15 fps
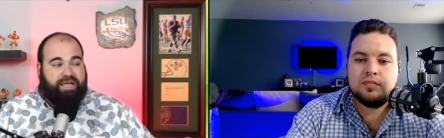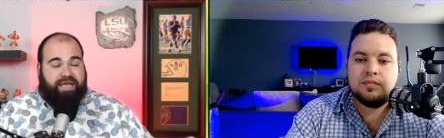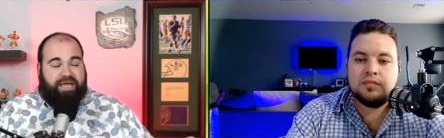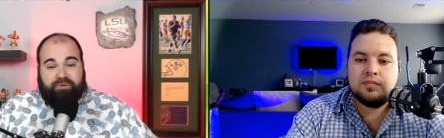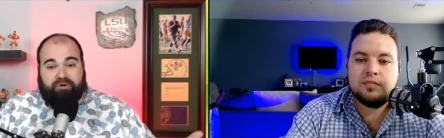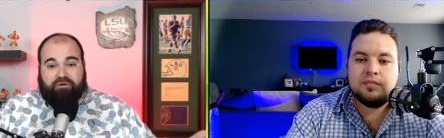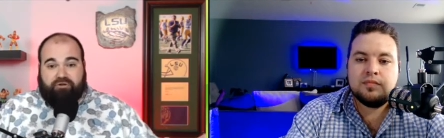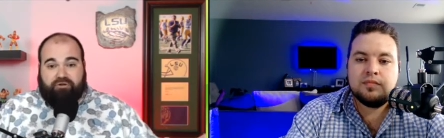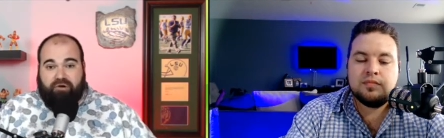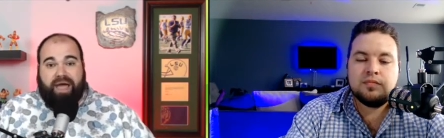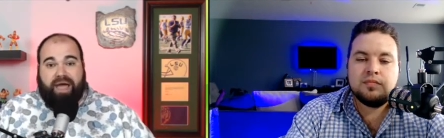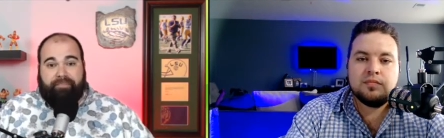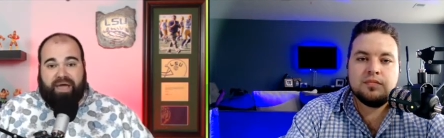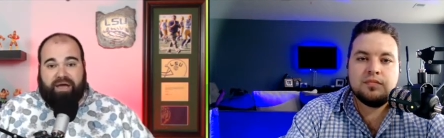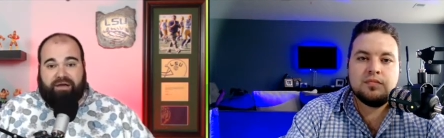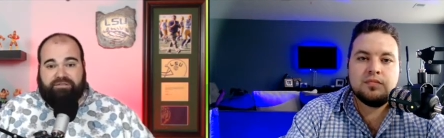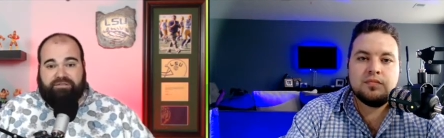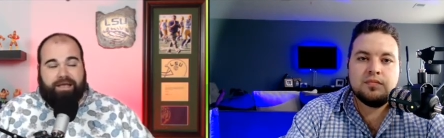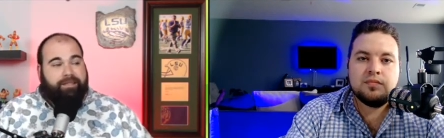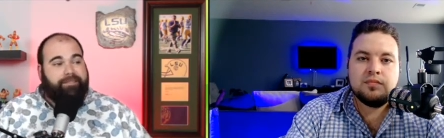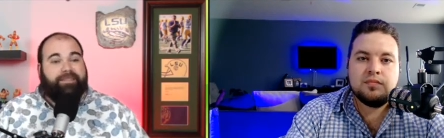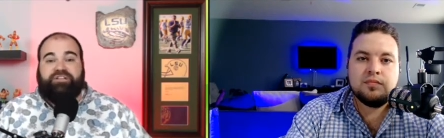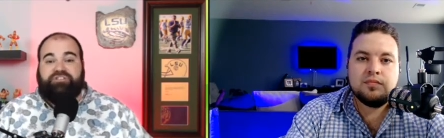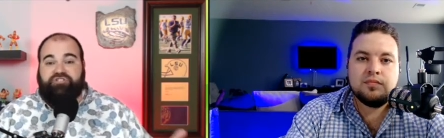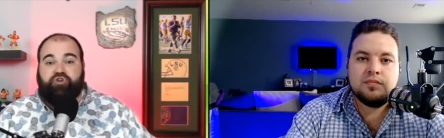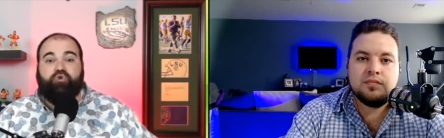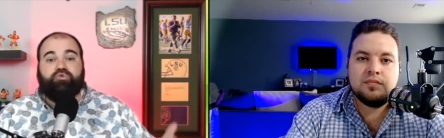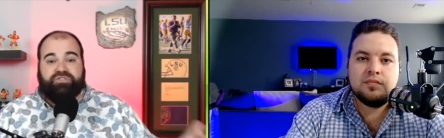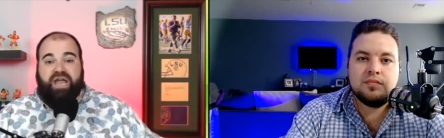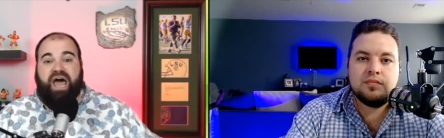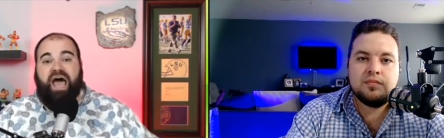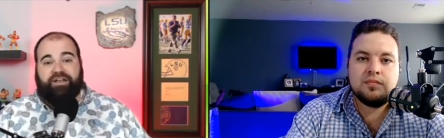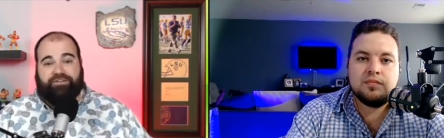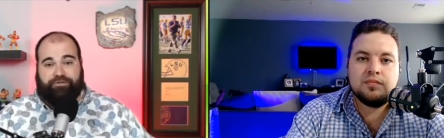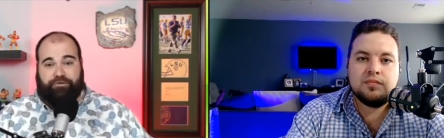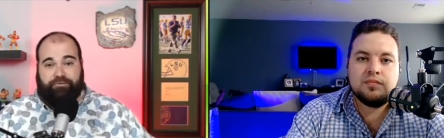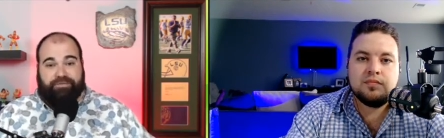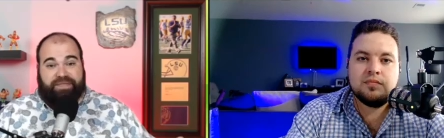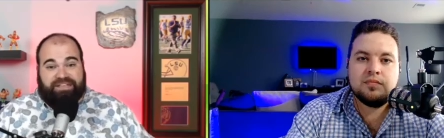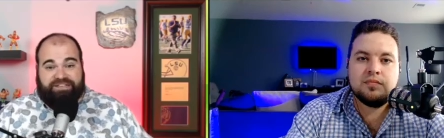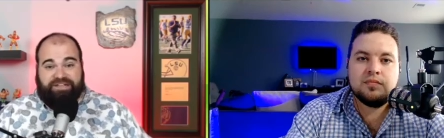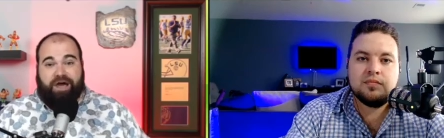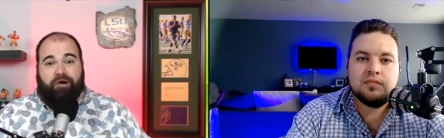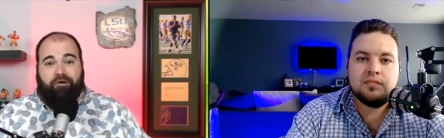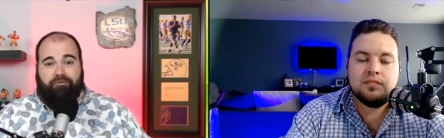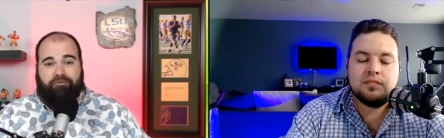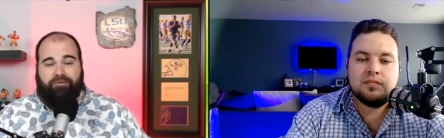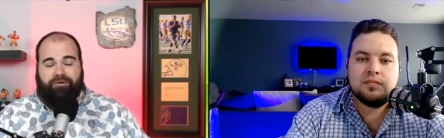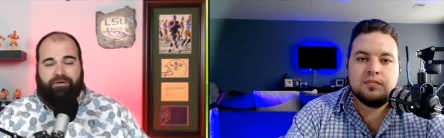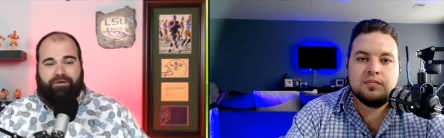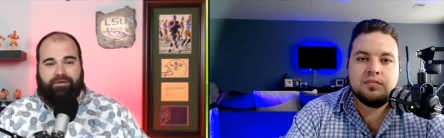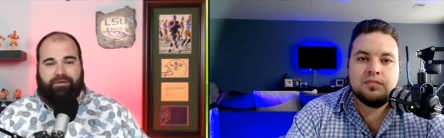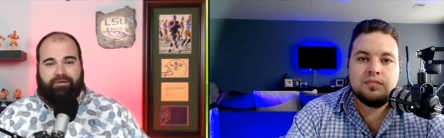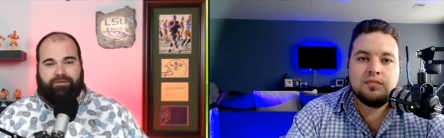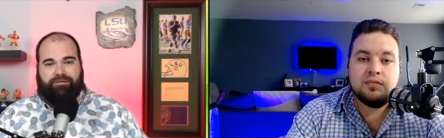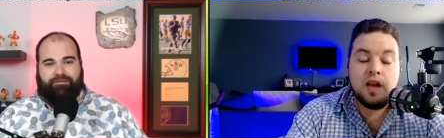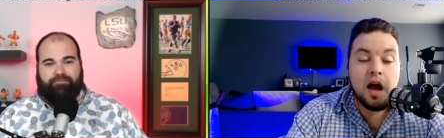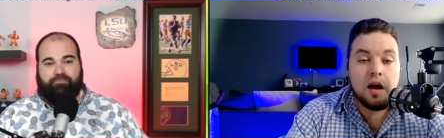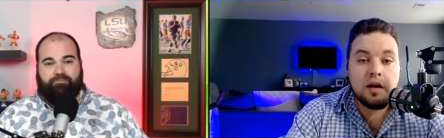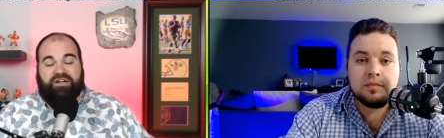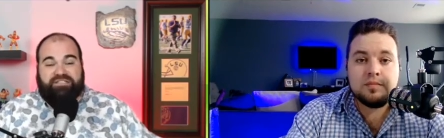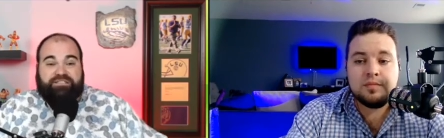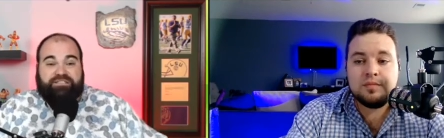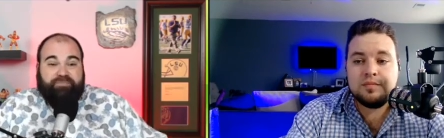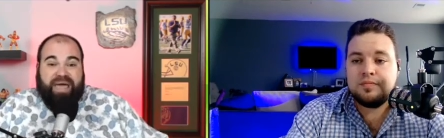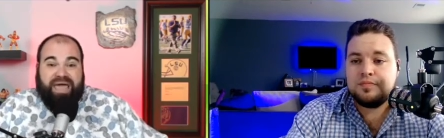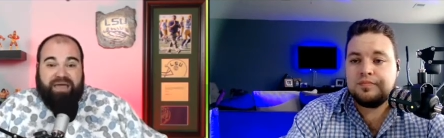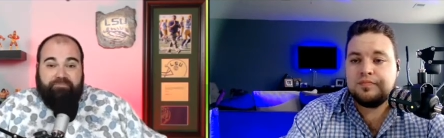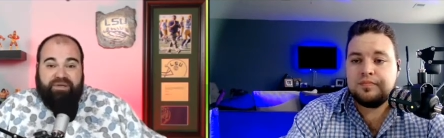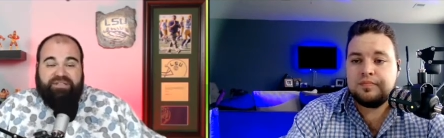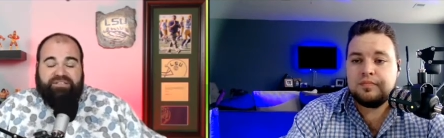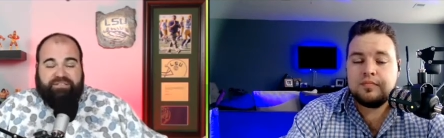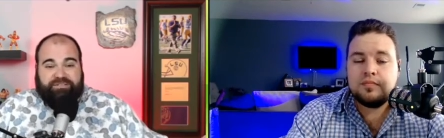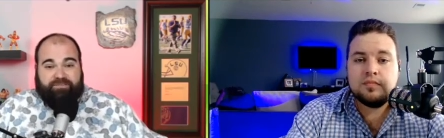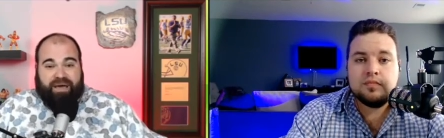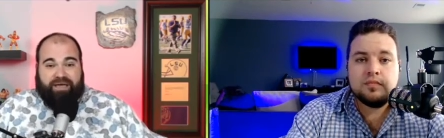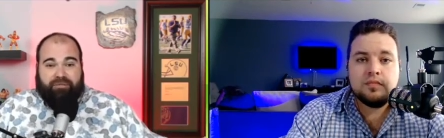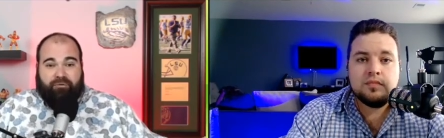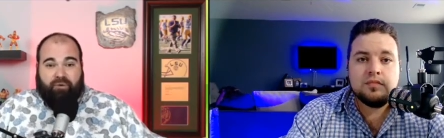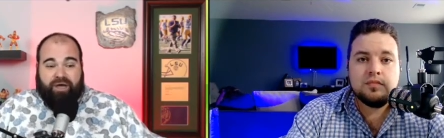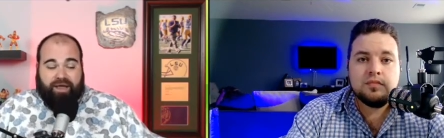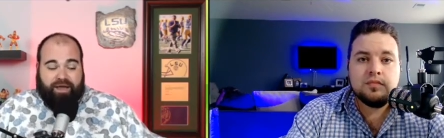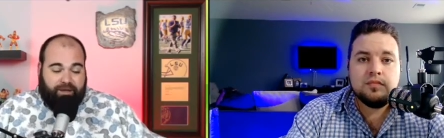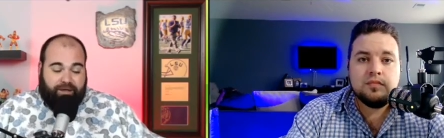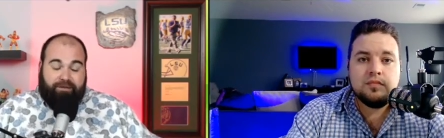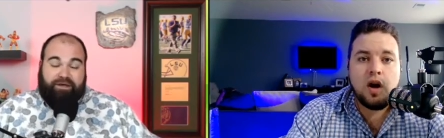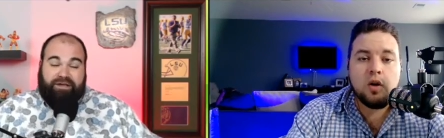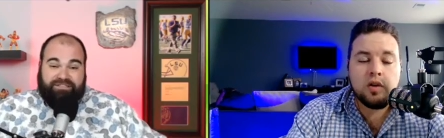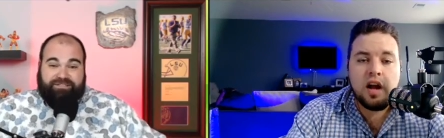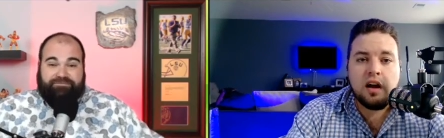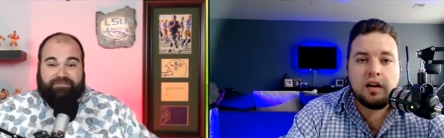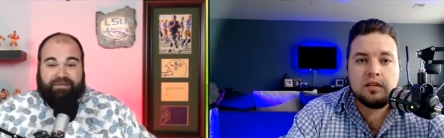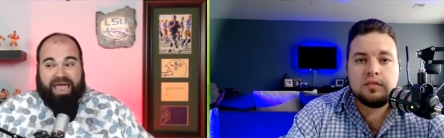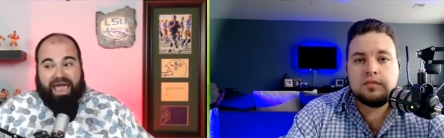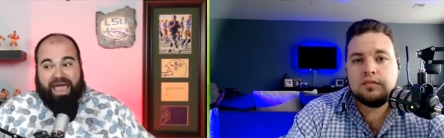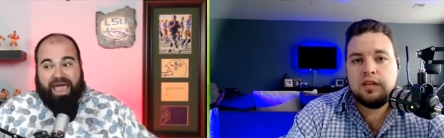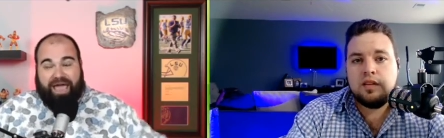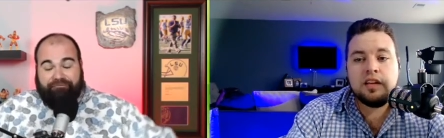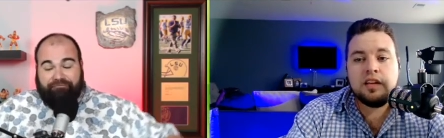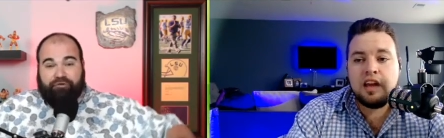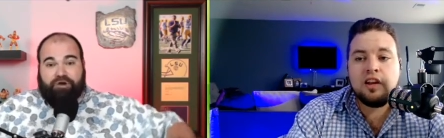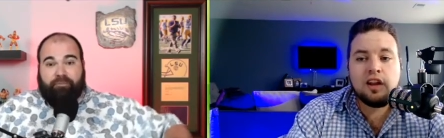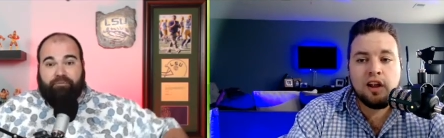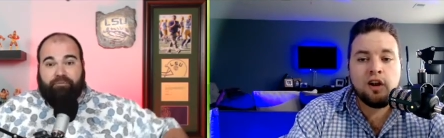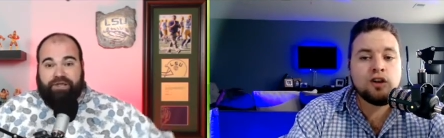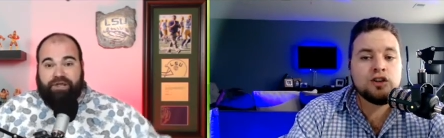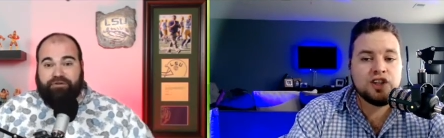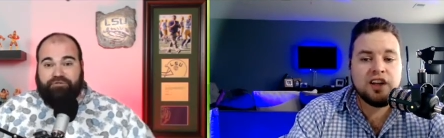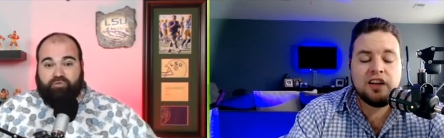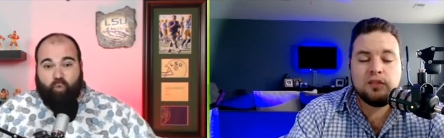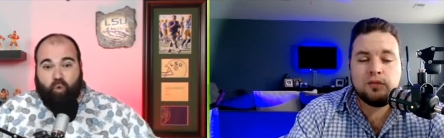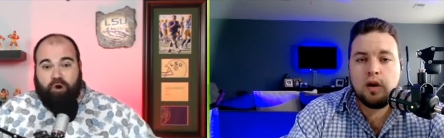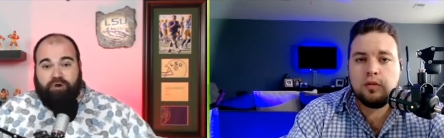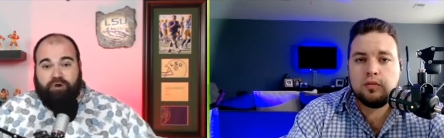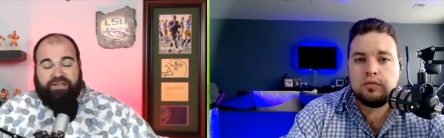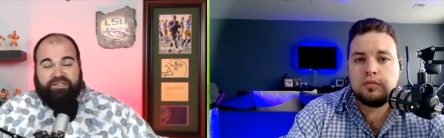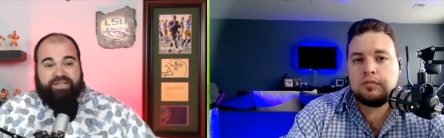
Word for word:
Speaker 1: and build a crap house. They choose not to. They don't. Yeah. Because it's bad business, by the way.
Speaker 2: Oh, yeah. It'll hurt you down the road. Gets